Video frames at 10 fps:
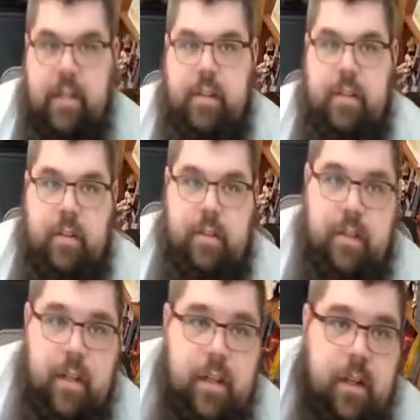So it's
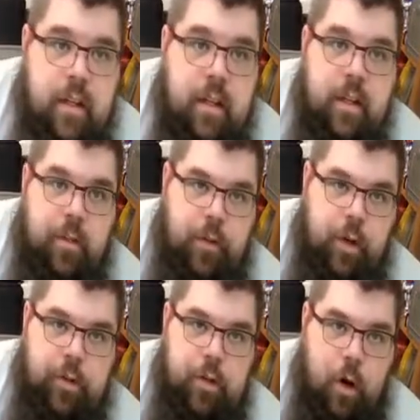like
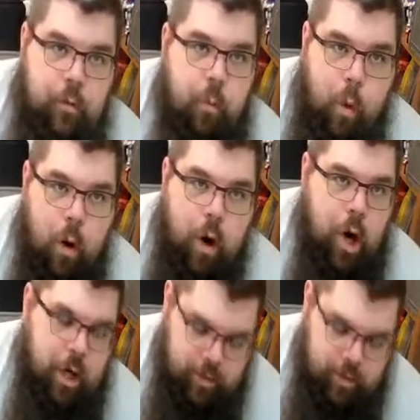Theater of War